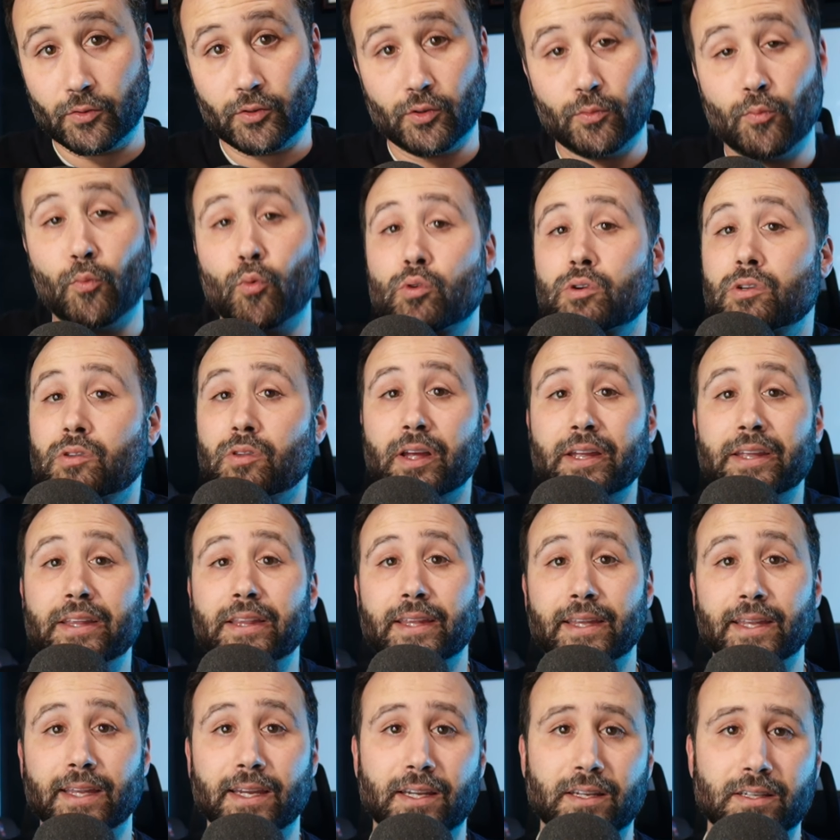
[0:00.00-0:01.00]
you're more likely
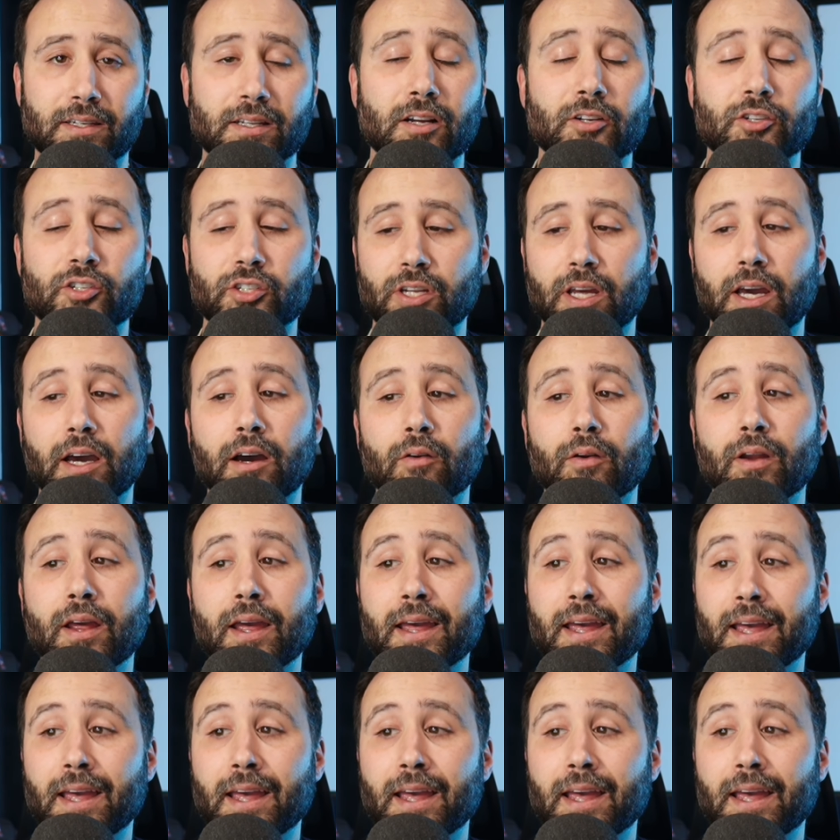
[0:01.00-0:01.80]
to get a touchdown.